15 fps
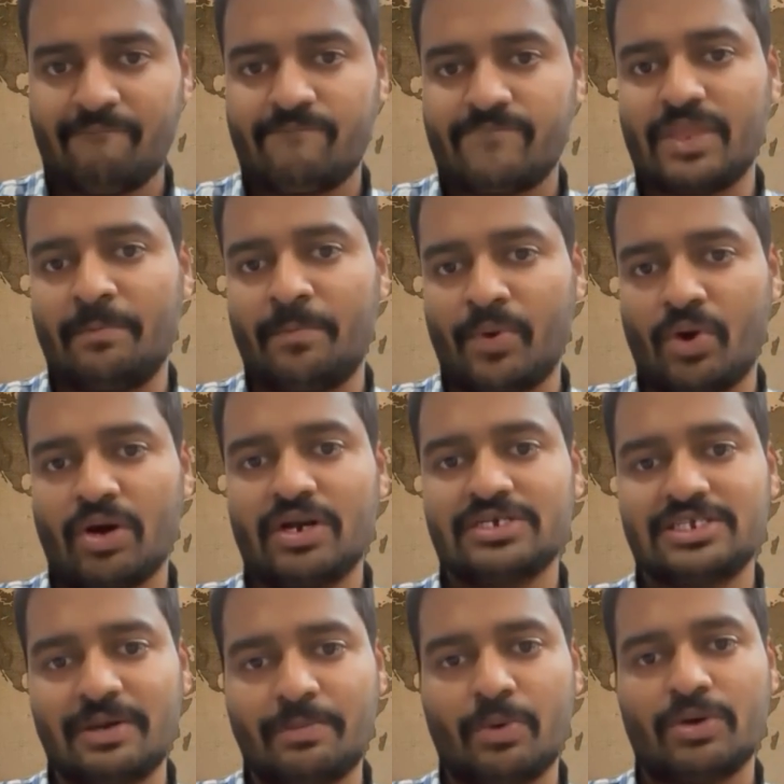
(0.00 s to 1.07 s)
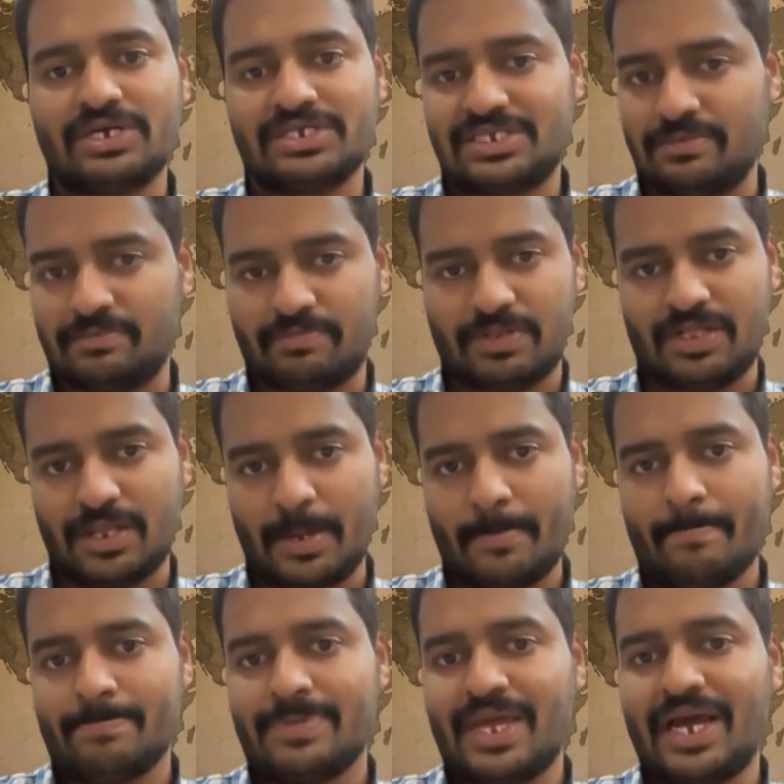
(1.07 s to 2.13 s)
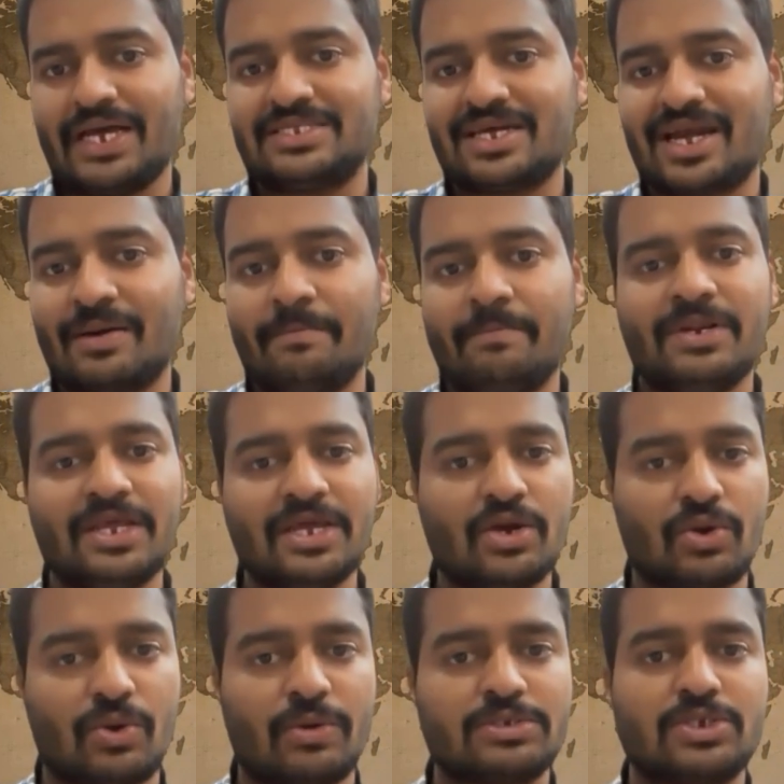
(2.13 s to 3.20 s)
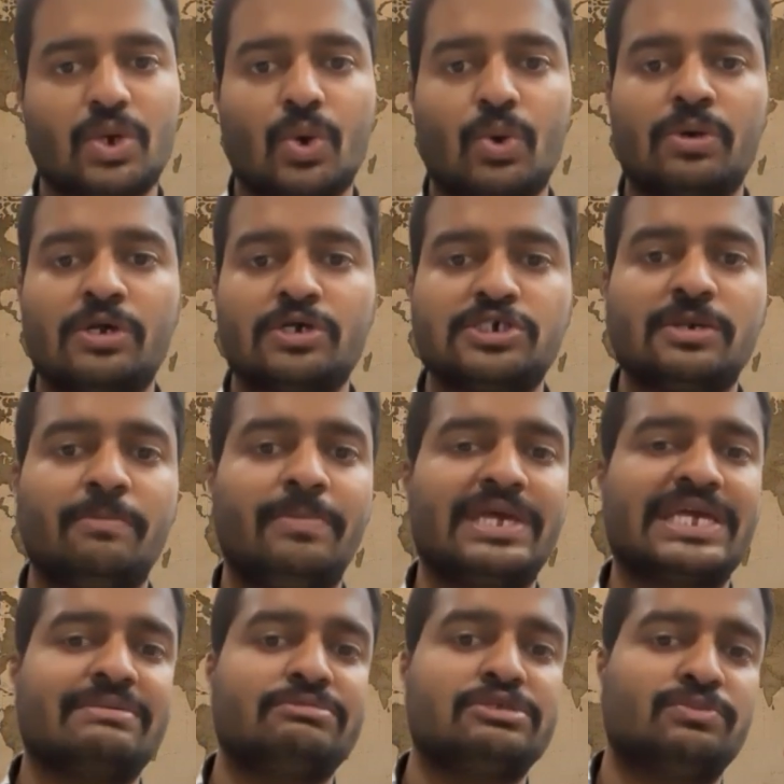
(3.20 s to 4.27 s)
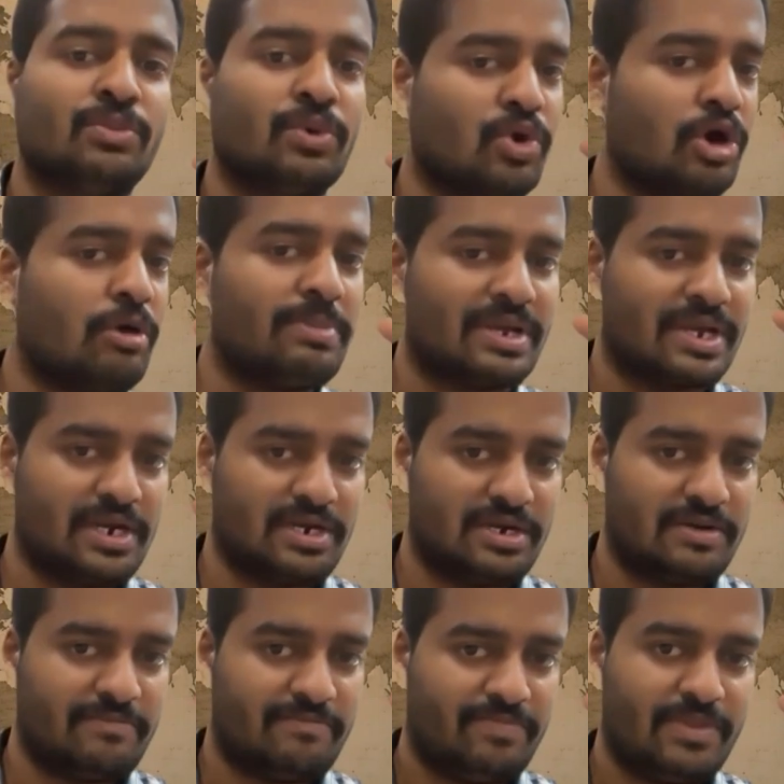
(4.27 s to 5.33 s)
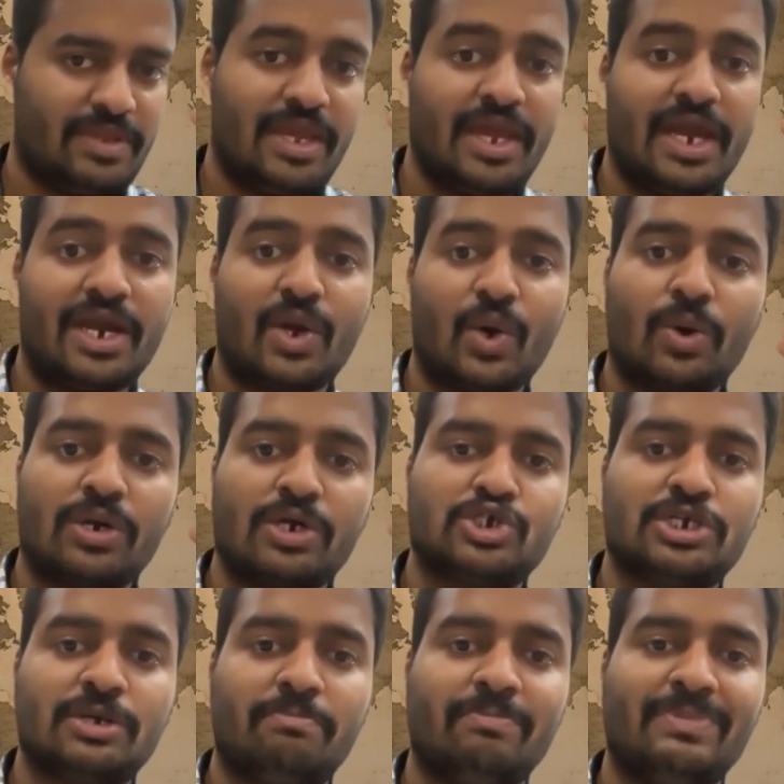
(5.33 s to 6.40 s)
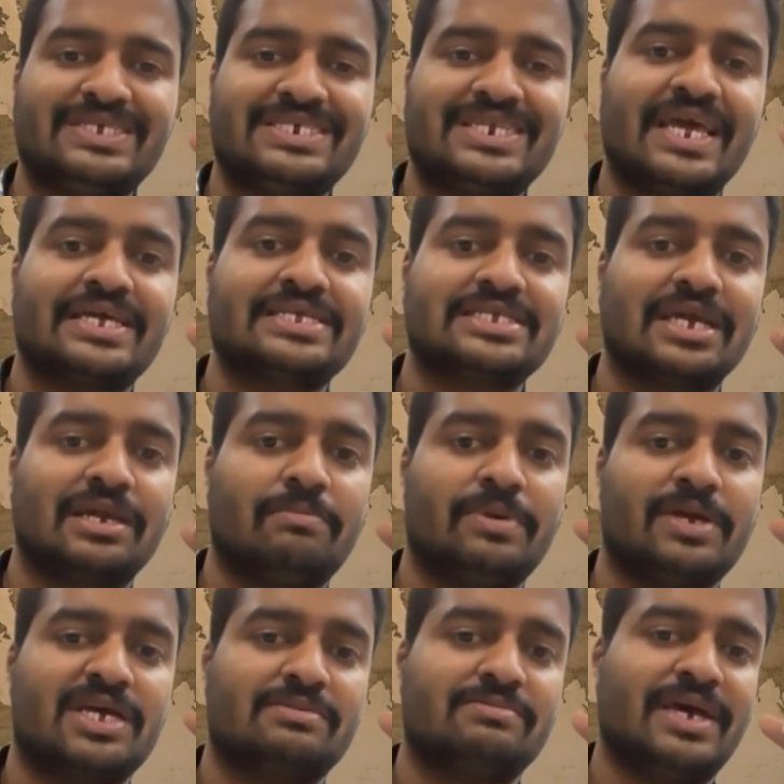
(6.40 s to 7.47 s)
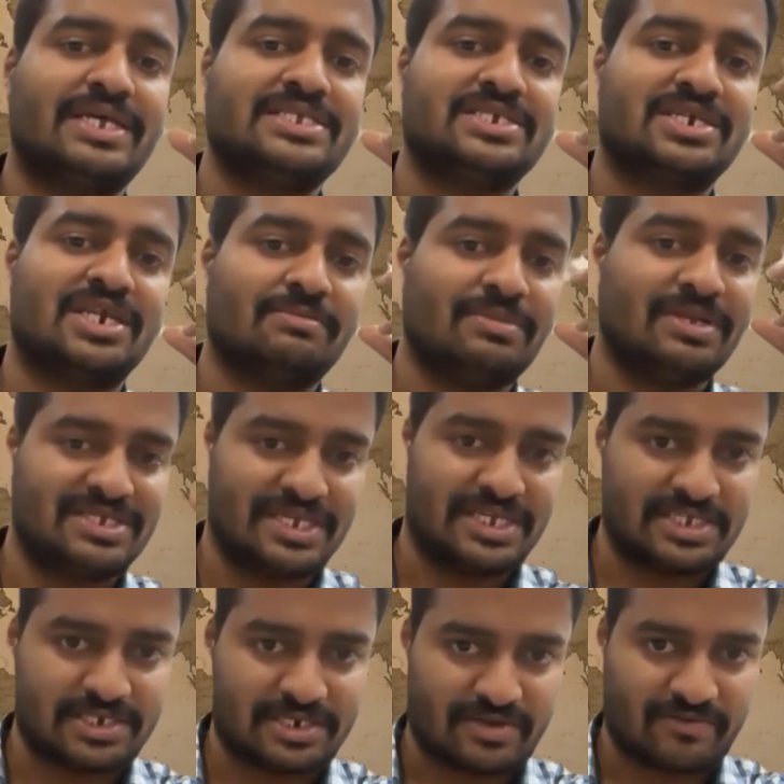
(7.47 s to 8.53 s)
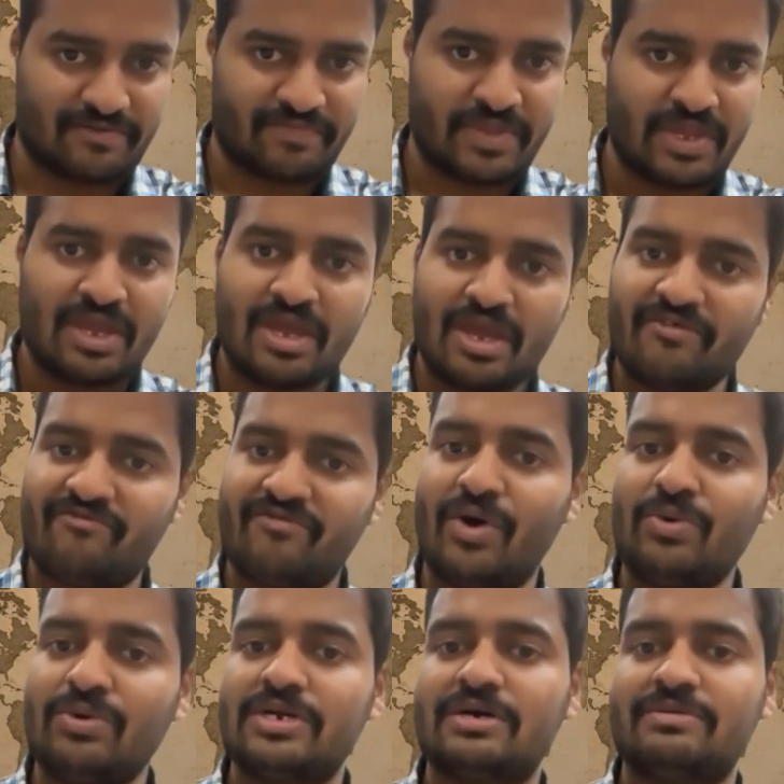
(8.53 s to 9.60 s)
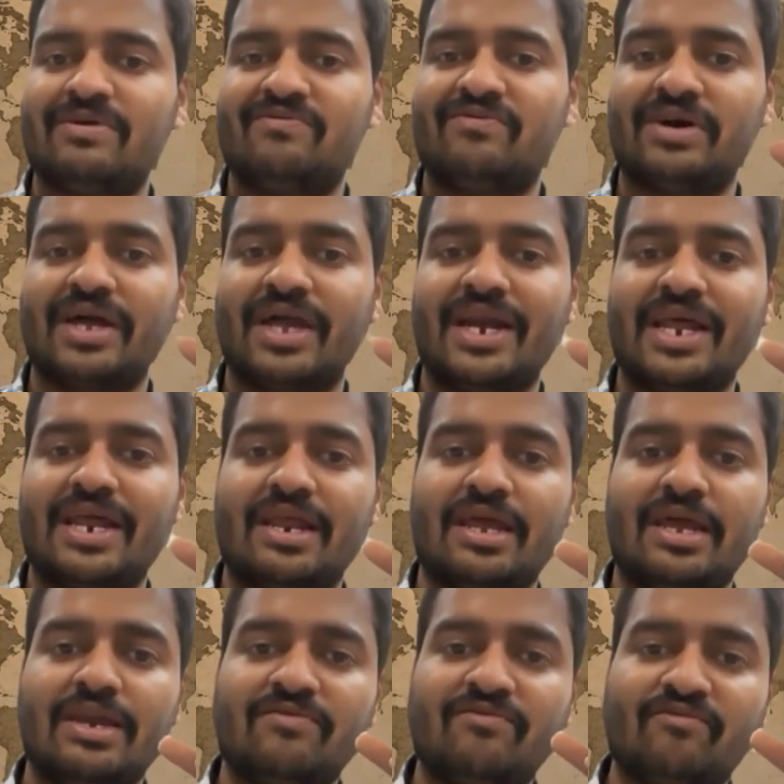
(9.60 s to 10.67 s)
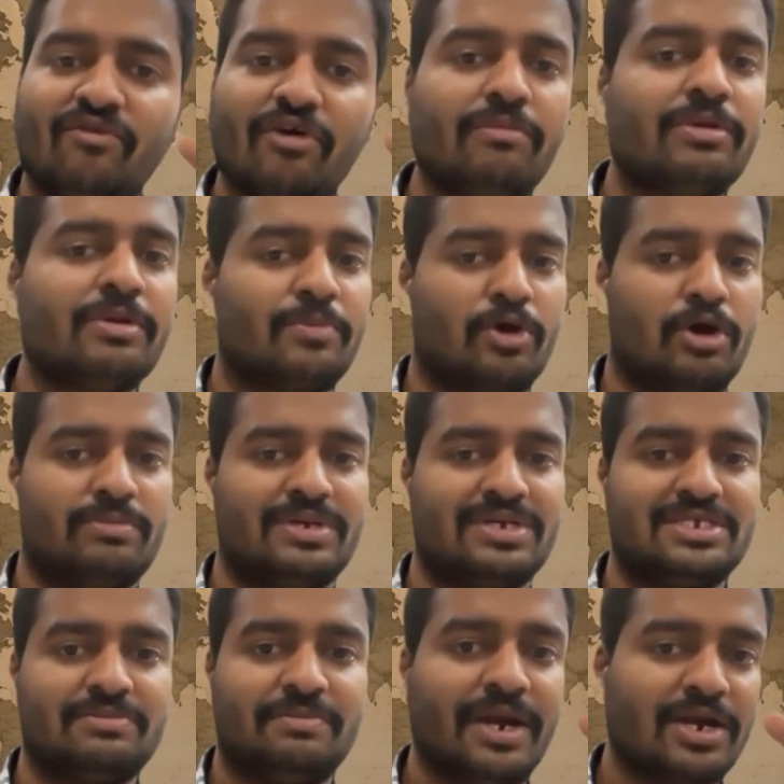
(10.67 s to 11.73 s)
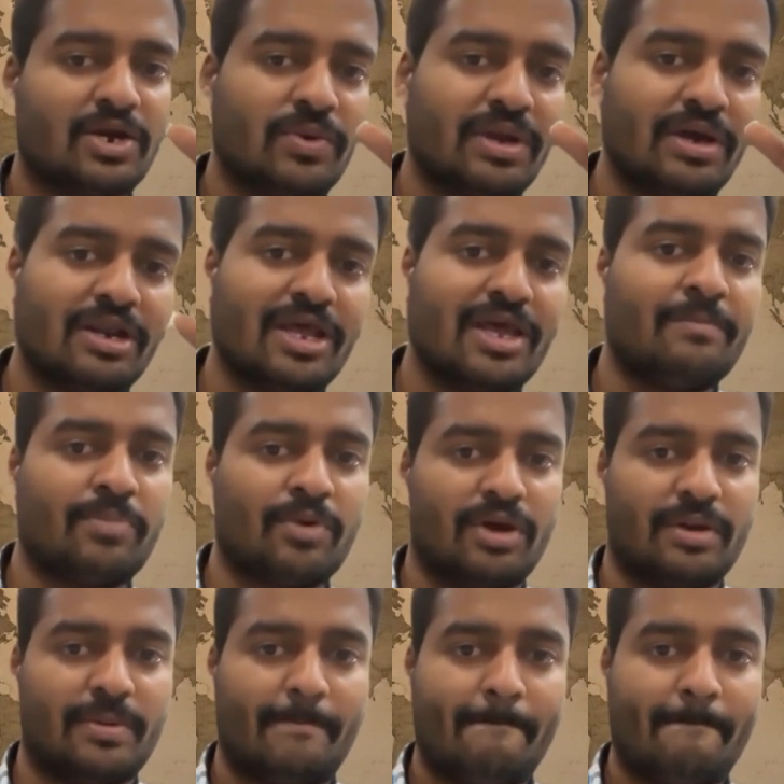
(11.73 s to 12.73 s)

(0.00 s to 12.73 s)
The broader support is simple. As the company grows, ownership becomes more complicated and ownership mistakes can become extremely sensitive. A founder may forget an informal promise made to an early employee.